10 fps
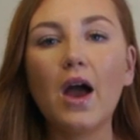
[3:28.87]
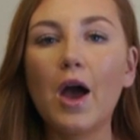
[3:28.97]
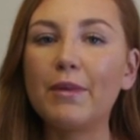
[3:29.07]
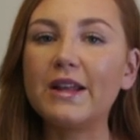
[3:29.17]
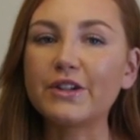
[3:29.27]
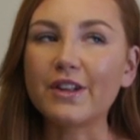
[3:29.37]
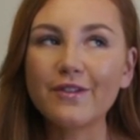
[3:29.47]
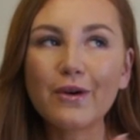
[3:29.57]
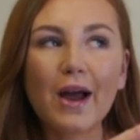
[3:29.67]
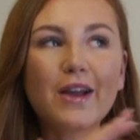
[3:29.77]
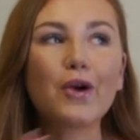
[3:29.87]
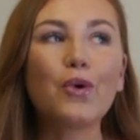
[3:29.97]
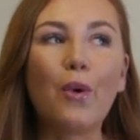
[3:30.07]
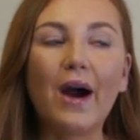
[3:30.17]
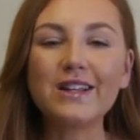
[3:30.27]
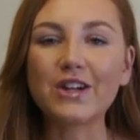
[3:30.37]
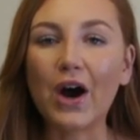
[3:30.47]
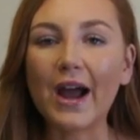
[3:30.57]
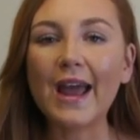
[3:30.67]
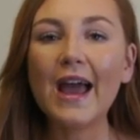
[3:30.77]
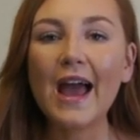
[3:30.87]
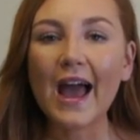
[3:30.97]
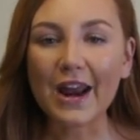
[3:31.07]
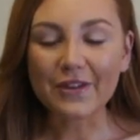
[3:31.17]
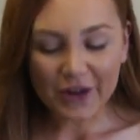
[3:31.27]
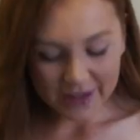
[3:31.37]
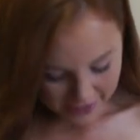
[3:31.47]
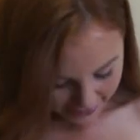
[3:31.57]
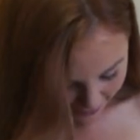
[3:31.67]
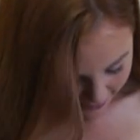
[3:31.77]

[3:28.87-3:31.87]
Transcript: Um, and it does feel like quite tight and I feel like it,